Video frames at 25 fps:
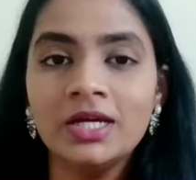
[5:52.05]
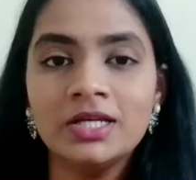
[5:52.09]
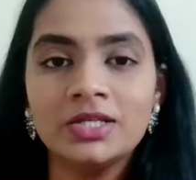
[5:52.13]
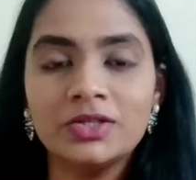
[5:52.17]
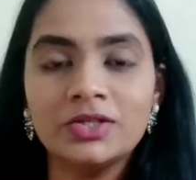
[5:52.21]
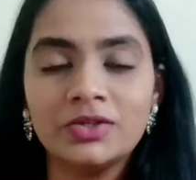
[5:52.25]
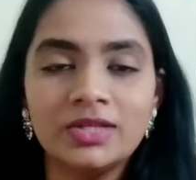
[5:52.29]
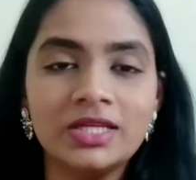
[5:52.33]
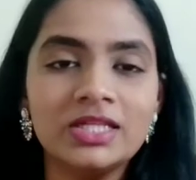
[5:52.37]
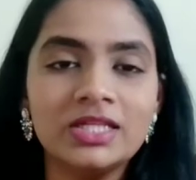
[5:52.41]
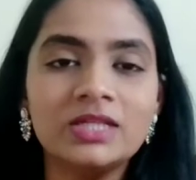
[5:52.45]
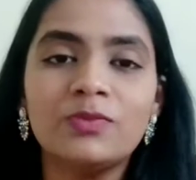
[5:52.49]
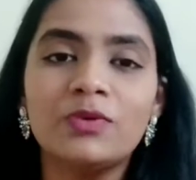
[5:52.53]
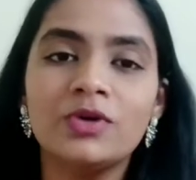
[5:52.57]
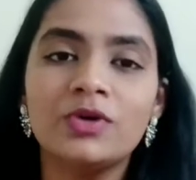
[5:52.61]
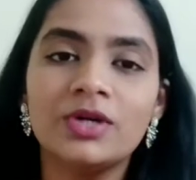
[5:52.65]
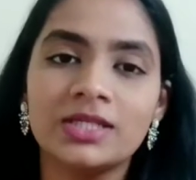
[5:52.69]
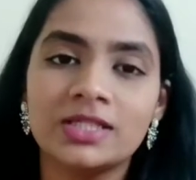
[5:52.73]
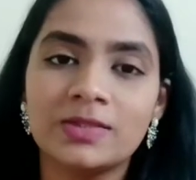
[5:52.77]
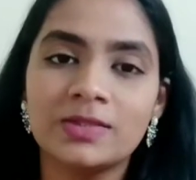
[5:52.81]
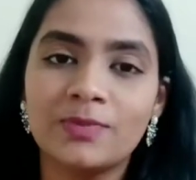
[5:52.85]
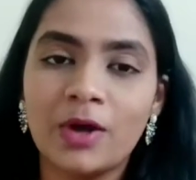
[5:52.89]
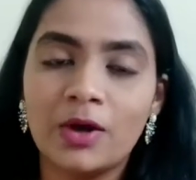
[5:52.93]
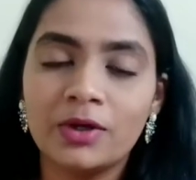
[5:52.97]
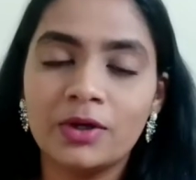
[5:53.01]
So this book
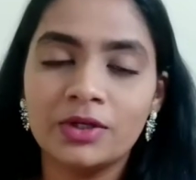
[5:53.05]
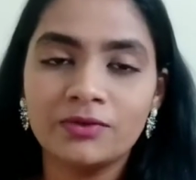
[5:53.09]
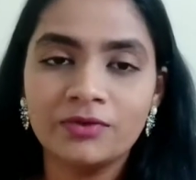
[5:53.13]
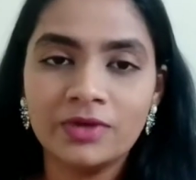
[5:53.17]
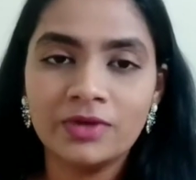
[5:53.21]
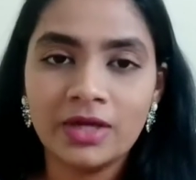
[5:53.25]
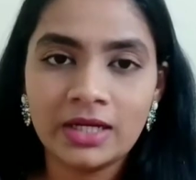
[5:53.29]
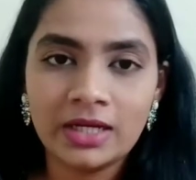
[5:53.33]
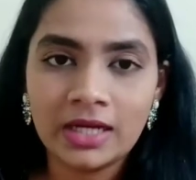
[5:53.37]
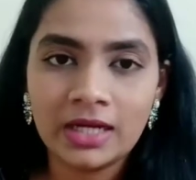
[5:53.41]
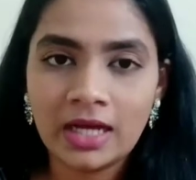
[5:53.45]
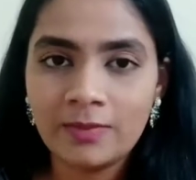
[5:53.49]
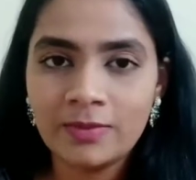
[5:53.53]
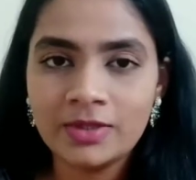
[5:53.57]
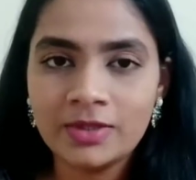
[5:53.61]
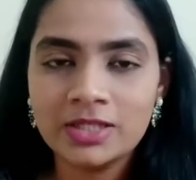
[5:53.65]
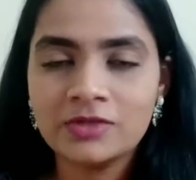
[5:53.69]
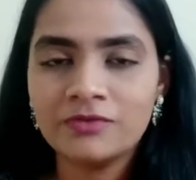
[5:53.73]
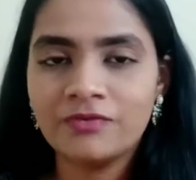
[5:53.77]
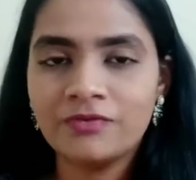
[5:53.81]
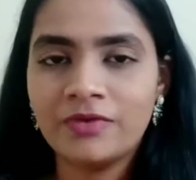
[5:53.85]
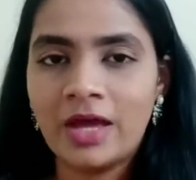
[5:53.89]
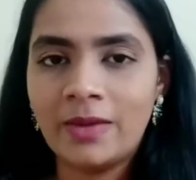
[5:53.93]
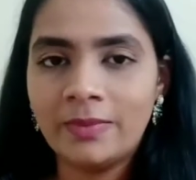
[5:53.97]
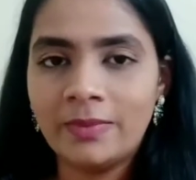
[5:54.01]
is about a
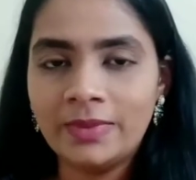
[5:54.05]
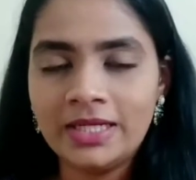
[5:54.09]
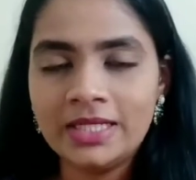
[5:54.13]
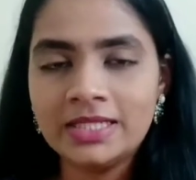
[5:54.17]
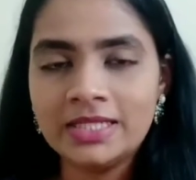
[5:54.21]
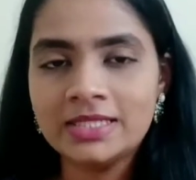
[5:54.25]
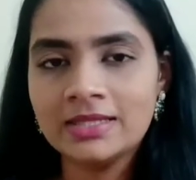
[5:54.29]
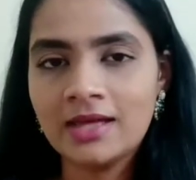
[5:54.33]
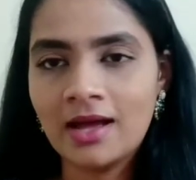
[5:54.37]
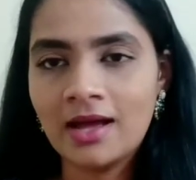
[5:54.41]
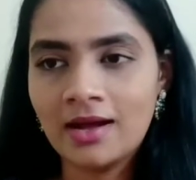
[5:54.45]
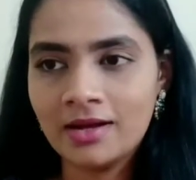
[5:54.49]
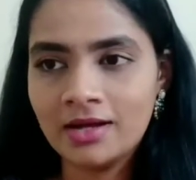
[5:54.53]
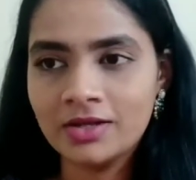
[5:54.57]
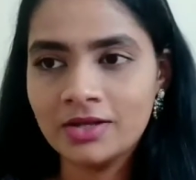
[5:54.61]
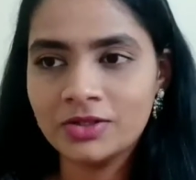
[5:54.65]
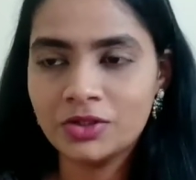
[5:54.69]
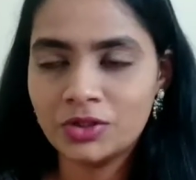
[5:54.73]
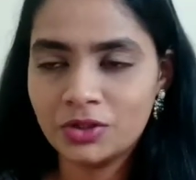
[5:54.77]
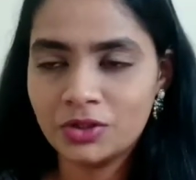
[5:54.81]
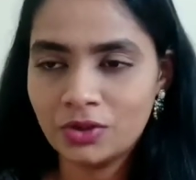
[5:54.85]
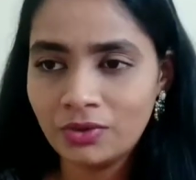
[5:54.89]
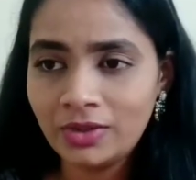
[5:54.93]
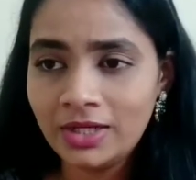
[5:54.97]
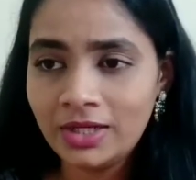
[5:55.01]
Vietnamese family saga
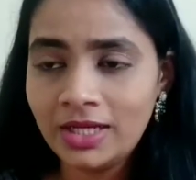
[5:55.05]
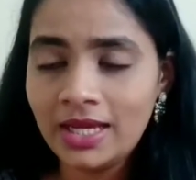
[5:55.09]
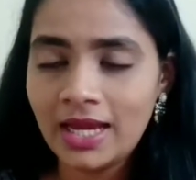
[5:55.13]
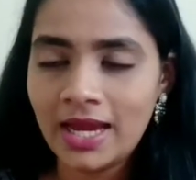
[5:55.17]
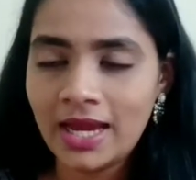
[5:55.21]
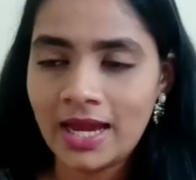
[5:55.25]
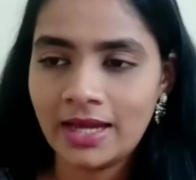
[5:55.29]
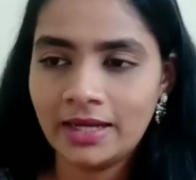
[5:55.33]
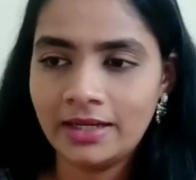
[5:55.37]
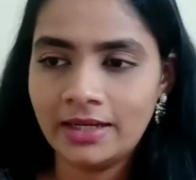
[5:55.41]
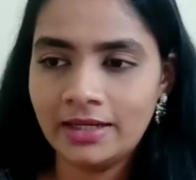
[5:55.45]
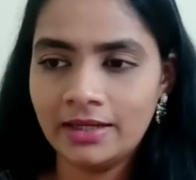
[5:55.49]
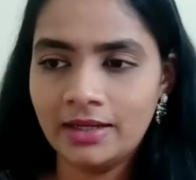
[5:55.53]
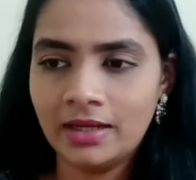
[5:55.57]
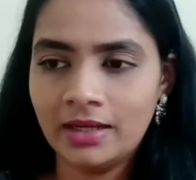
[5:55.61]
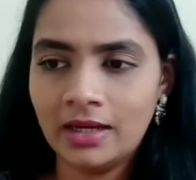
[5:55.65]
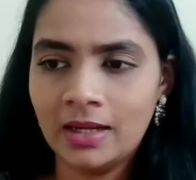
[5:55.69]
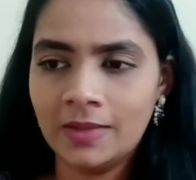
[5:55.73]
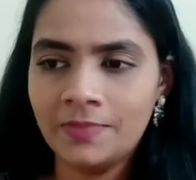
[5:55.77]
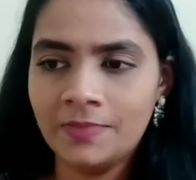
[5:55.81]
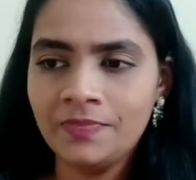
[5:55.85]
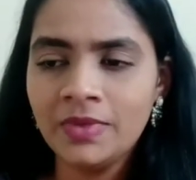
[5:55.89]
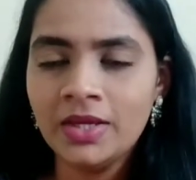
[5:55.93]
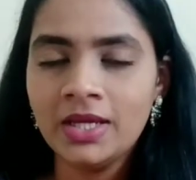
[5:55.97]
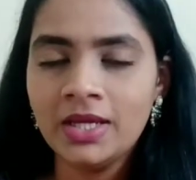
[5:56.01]
story, and
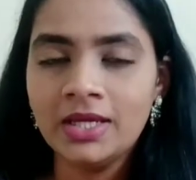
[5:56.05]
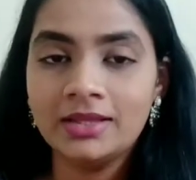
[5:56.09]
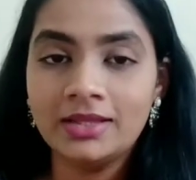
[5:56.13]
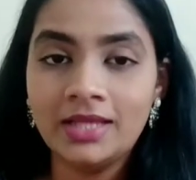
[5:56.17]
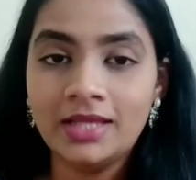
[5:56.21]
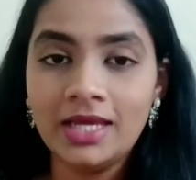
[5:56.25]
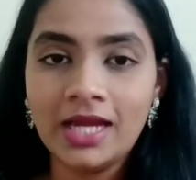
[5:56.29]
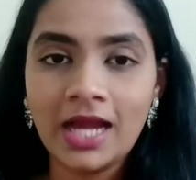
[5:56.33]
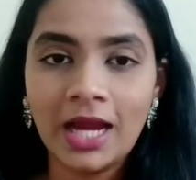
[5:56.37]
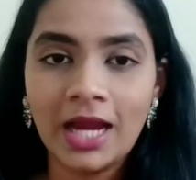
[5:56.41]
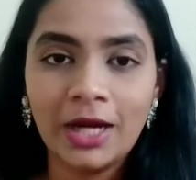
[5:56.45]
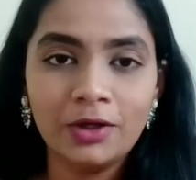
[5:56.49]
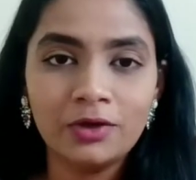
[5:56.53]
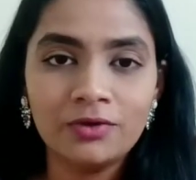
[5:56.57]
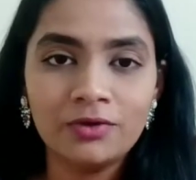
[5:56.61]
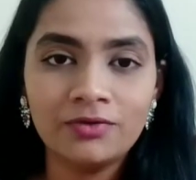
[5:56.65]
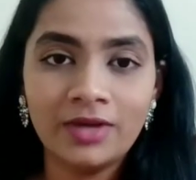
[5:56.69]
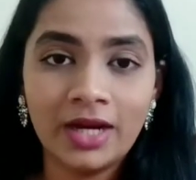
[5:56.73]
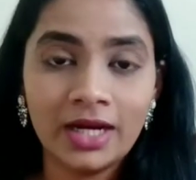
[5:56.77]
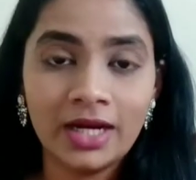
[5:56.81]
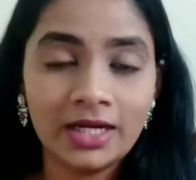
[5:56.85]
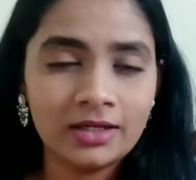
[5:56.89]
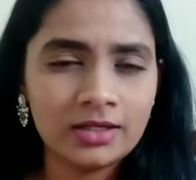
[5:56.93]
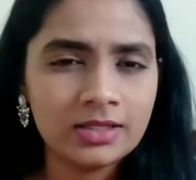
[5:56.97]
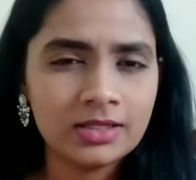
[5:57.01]
they kind of
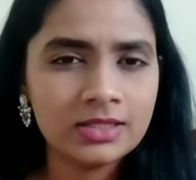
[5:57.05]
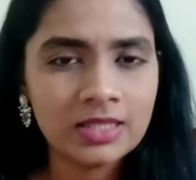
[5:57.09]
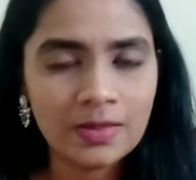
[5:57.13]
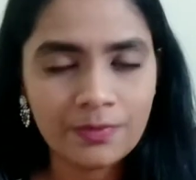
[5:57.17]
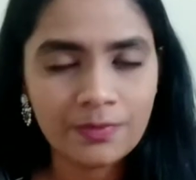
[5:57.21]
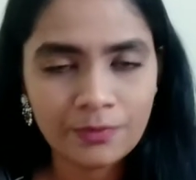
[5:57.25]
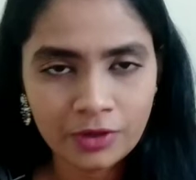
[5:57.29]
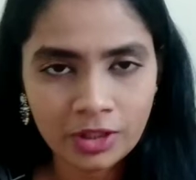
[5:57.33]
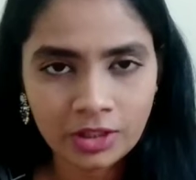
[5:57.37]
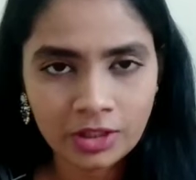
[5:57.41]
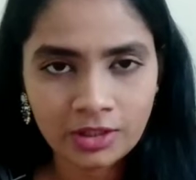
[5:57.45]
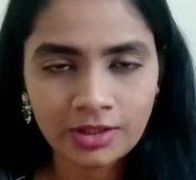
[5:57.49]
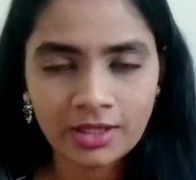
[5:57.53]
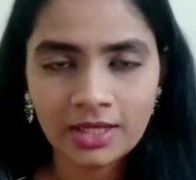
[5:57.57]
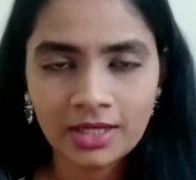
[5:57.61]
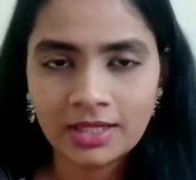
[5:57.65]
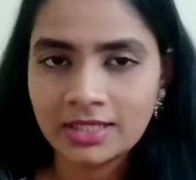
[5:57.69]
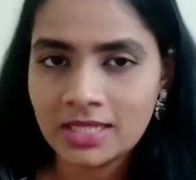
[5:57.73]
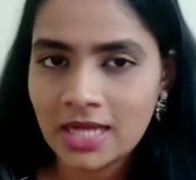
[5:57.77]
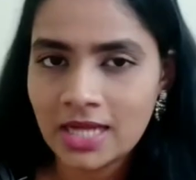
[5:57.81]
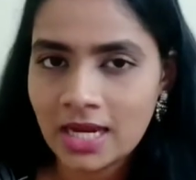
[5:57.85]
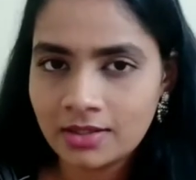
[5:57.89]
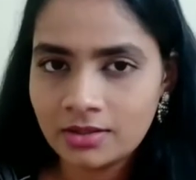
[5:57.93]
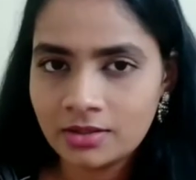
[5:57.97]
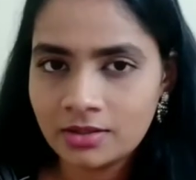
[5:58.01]
get separated
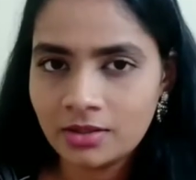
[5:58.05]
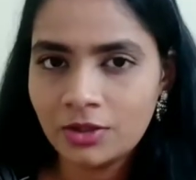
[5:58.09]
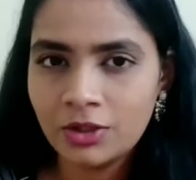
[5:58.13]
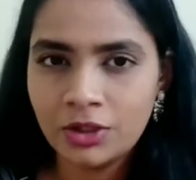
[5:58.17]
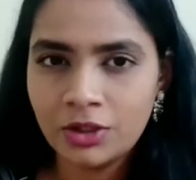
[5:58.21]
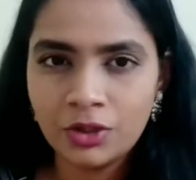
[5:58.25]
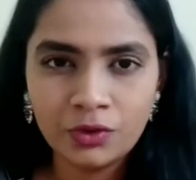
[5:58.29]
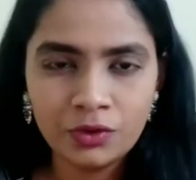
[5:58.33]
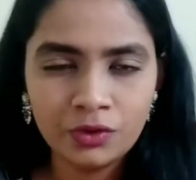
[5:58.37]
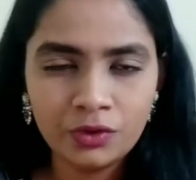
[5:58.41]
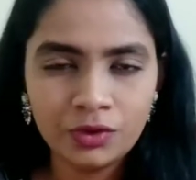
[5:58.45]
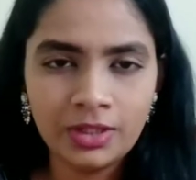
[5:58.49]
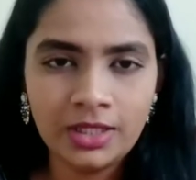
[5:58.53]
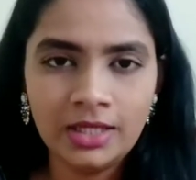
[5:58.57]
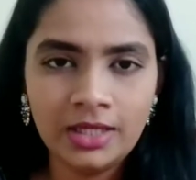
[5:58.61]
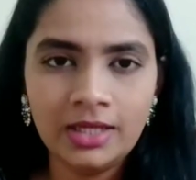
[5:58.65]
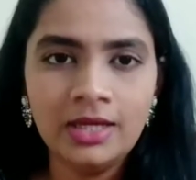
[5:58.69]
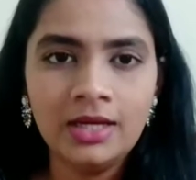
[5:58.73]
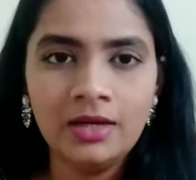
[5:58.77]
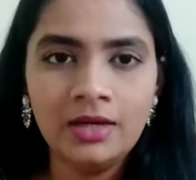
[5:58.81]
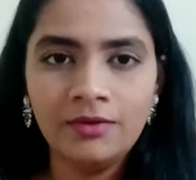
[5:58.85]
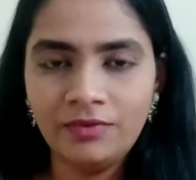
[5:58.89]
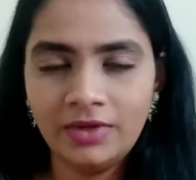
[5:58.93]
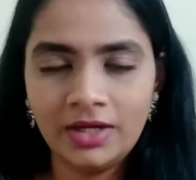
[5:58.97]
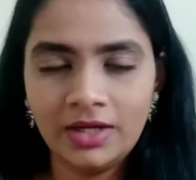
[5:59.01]
and tattered due to the
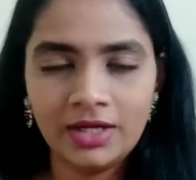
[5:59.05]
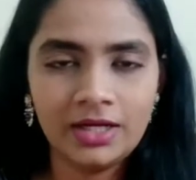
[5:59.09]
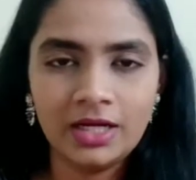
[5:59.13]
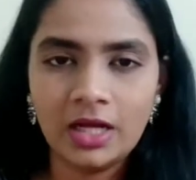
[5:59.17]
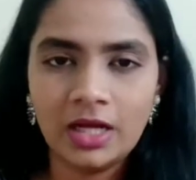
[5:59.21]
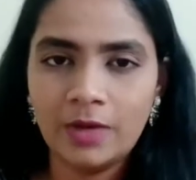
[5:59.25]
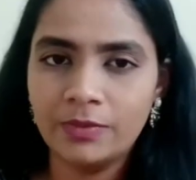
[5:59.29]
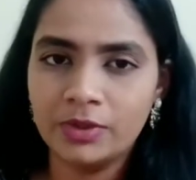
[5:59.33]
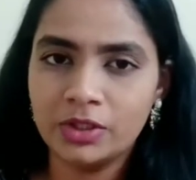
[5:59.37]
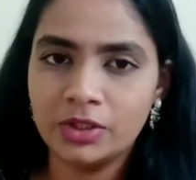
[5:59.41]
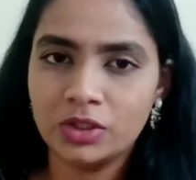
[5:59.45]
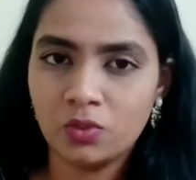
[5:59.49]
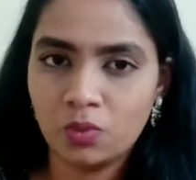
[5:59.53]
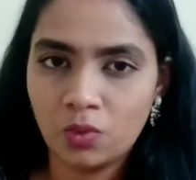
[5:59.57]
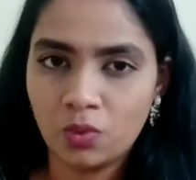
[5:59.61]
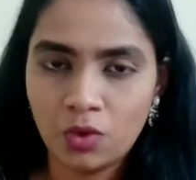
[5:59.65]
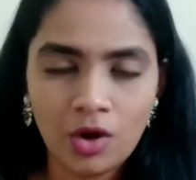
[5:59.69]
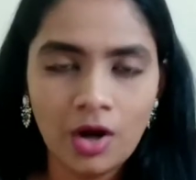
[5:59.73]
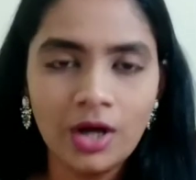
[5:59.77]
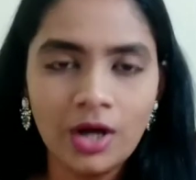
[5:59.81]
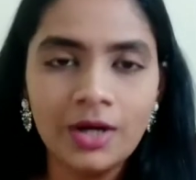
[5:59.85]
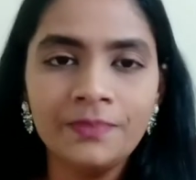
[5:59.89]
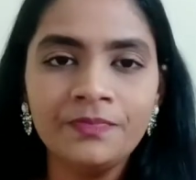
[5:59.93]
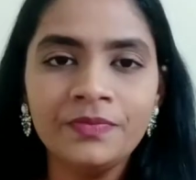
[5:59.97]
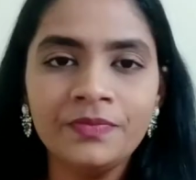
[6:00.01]
Vietnamese
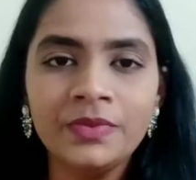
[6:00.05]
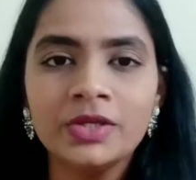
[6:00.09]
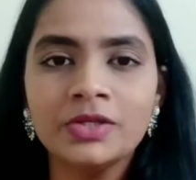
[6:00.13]
War.